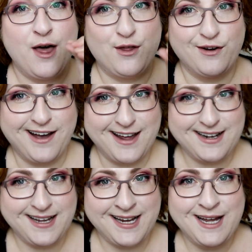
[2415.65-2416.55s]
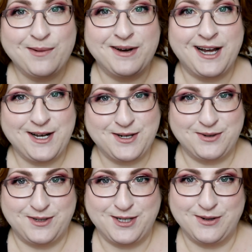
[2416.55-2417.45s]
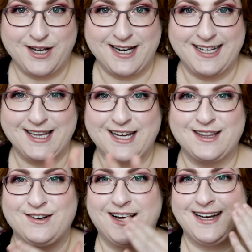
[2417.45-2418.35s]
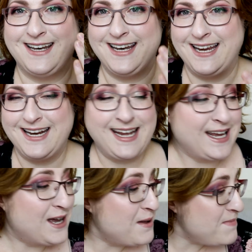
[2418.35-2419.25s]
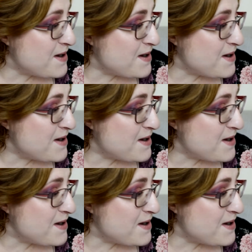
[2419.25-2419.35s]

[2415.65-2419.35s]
They're cuddly, but not too cuddly. Like, they're not needy. Come